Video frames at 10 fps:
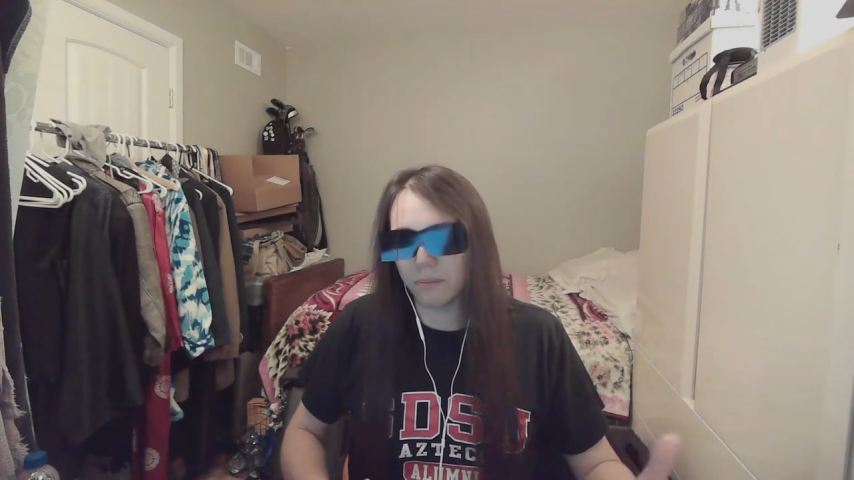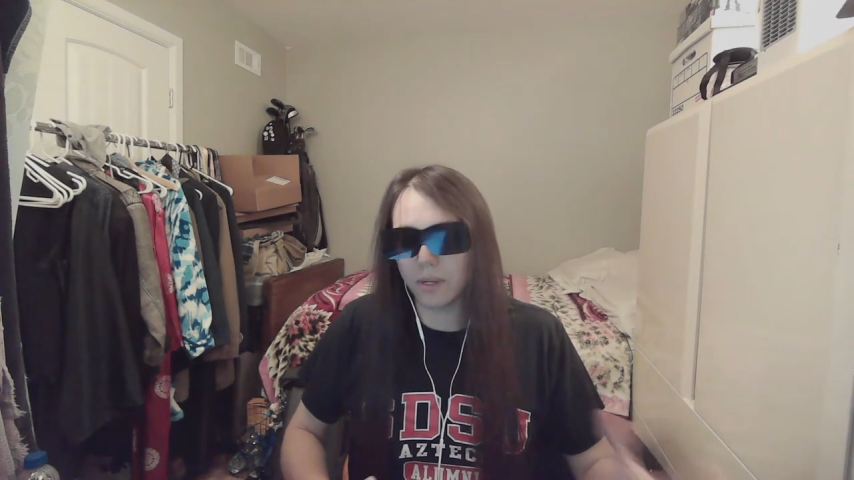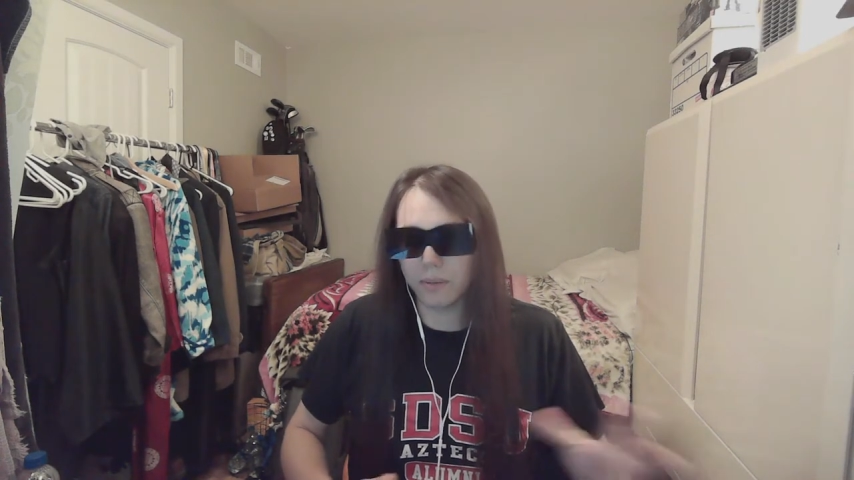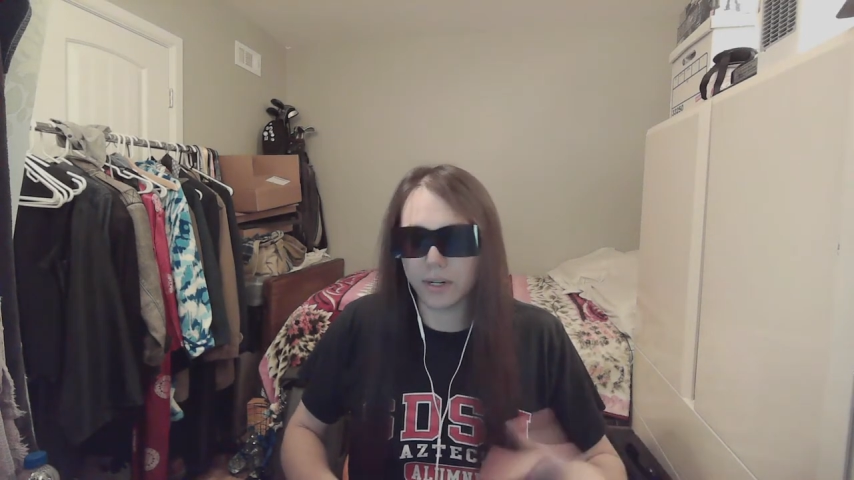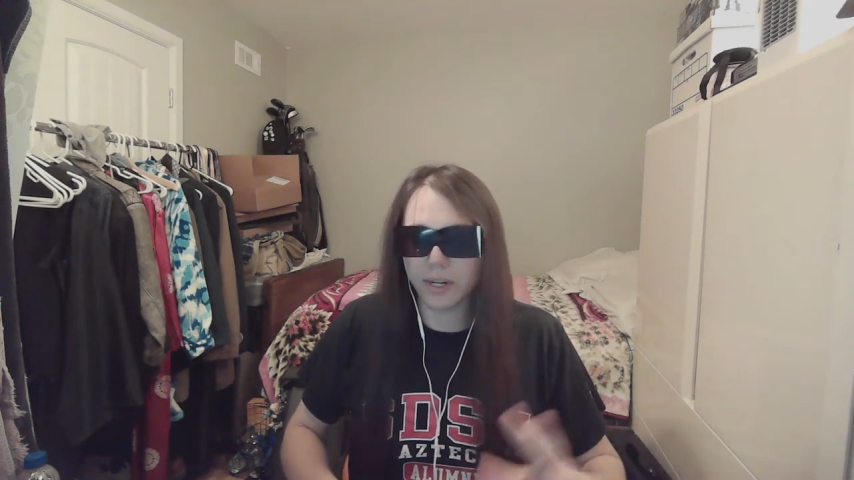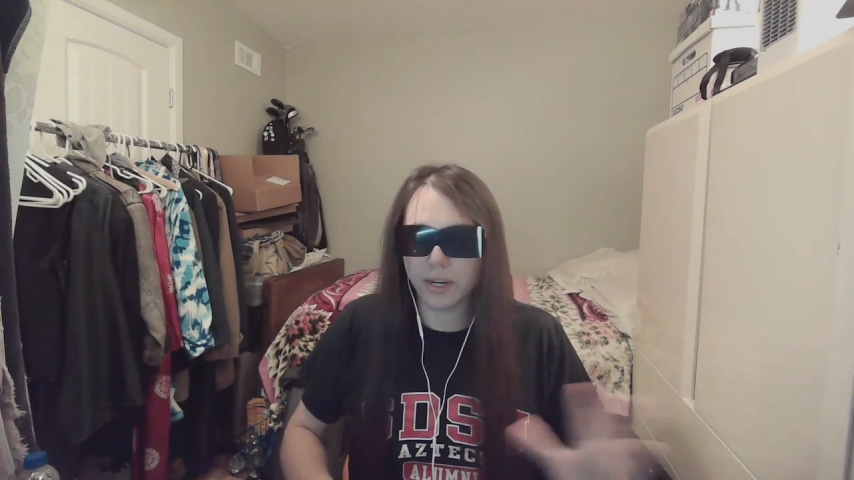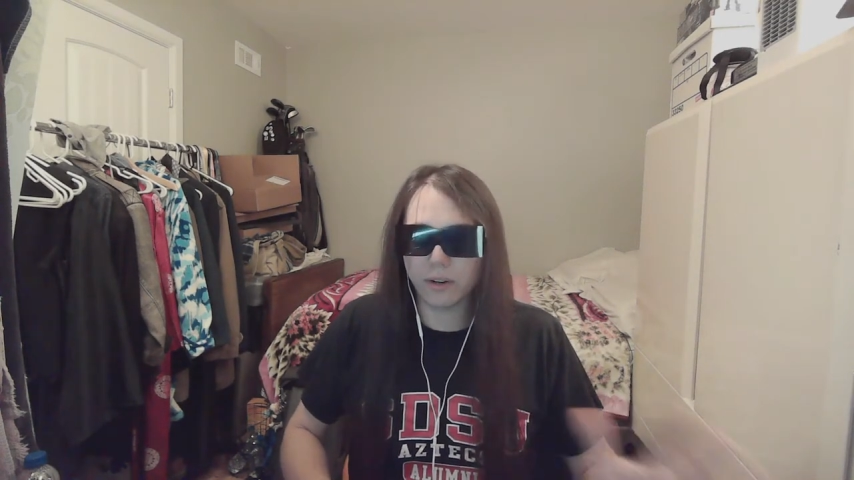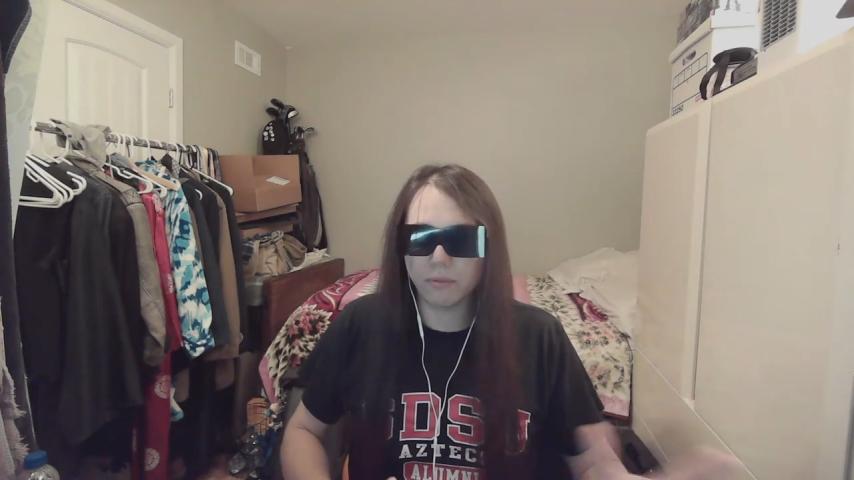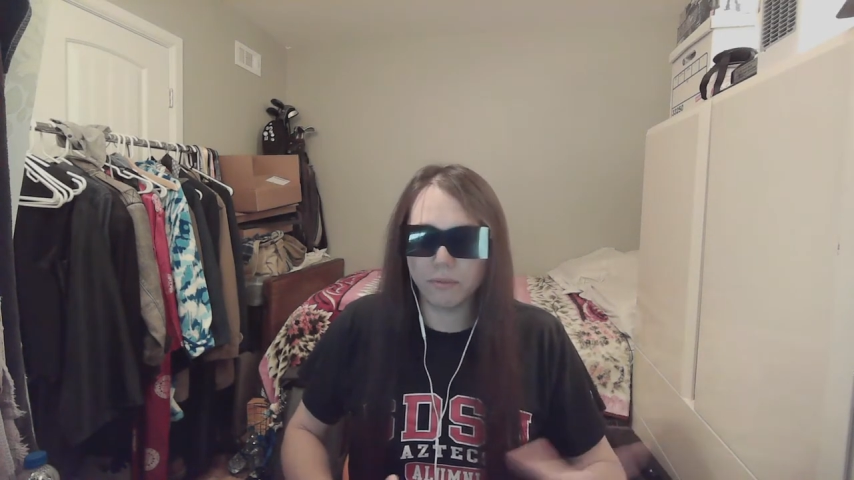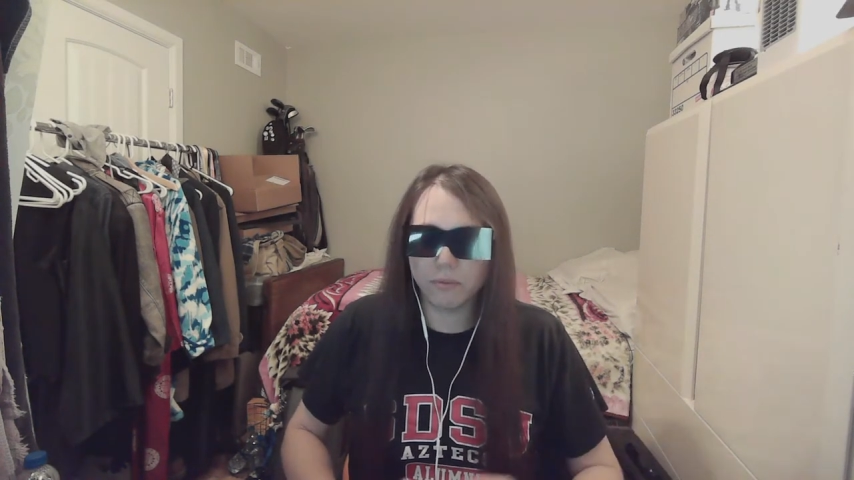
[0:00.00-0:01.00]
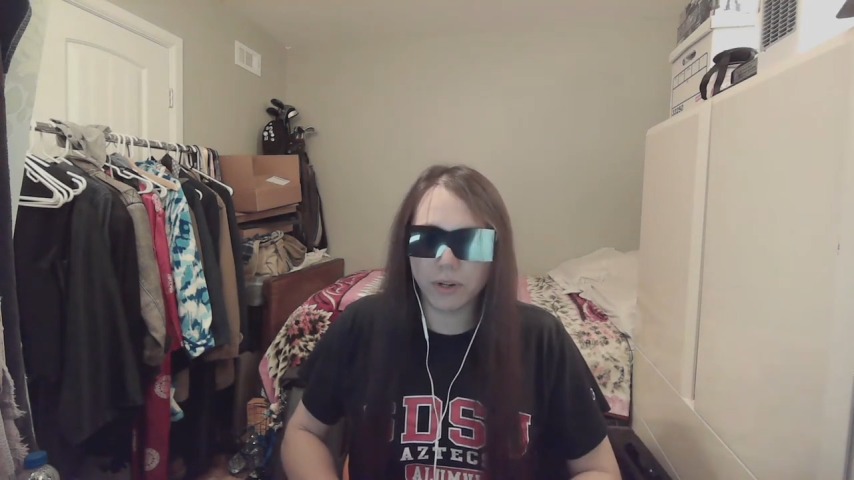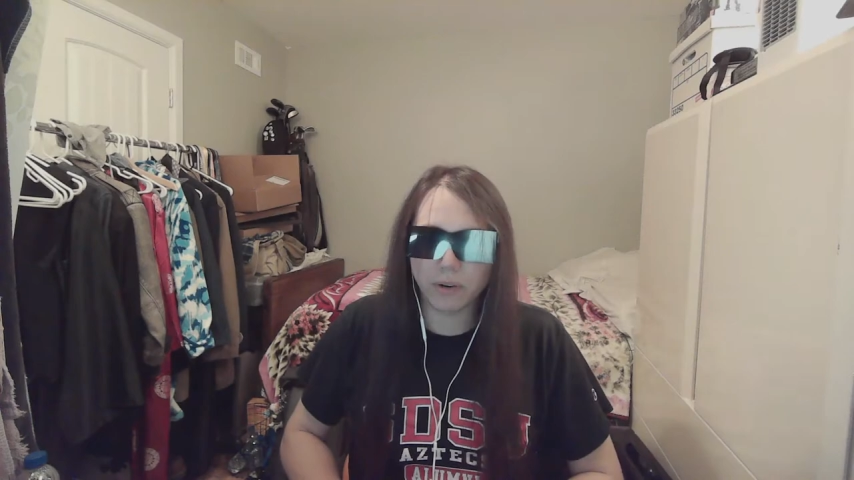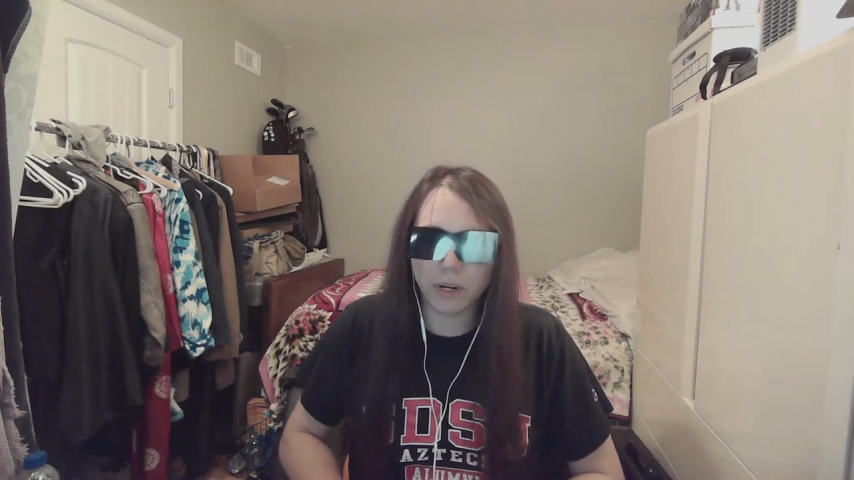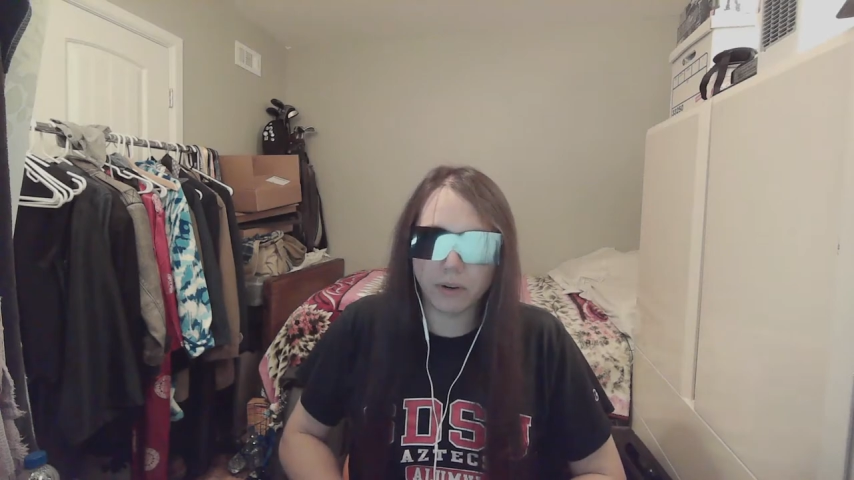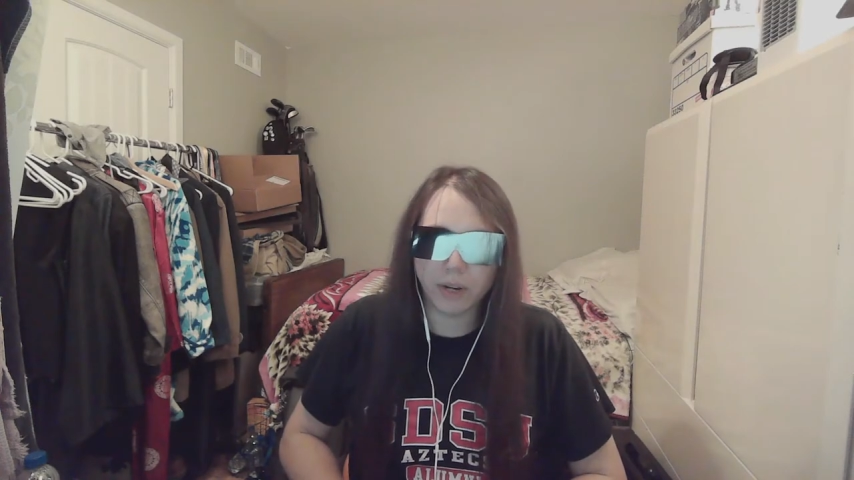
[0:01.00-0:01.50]
me and my dad have
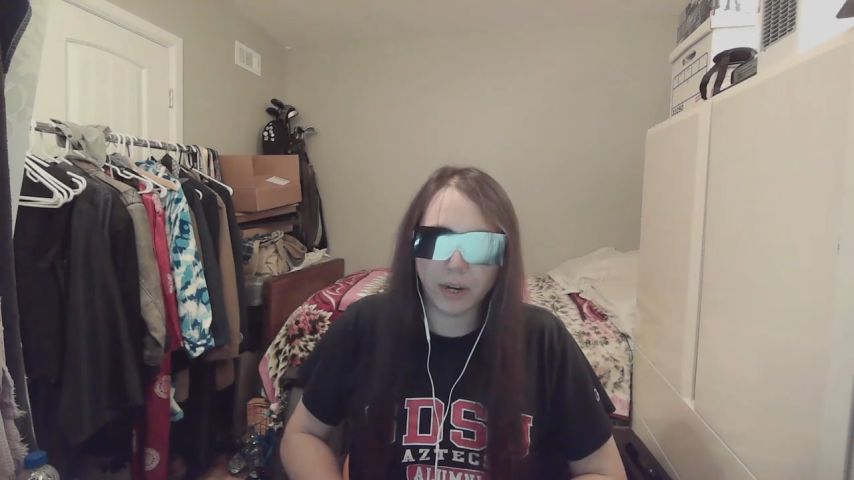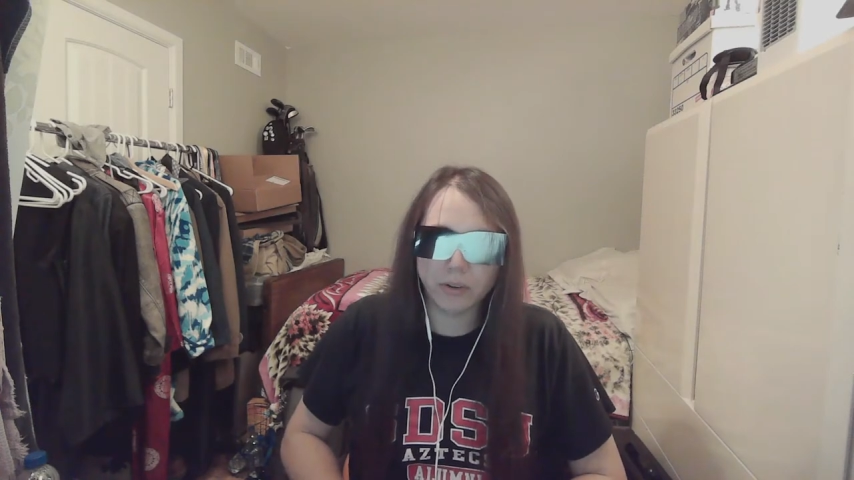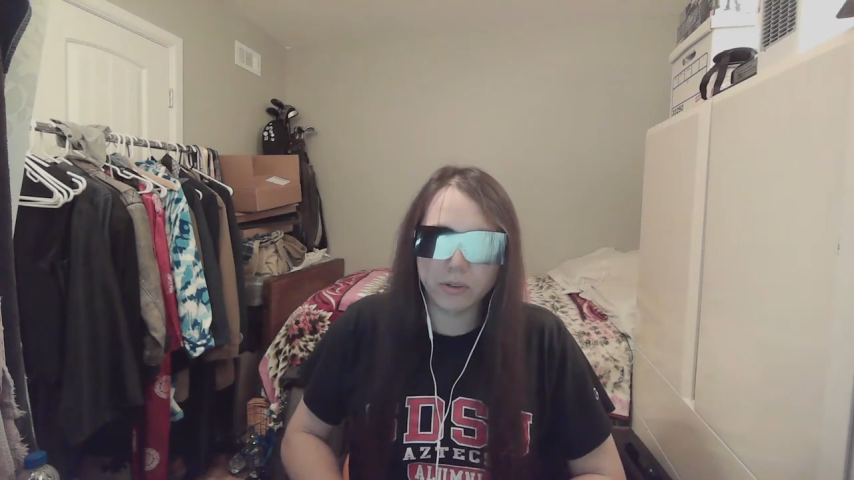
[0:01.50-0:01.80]
figured out how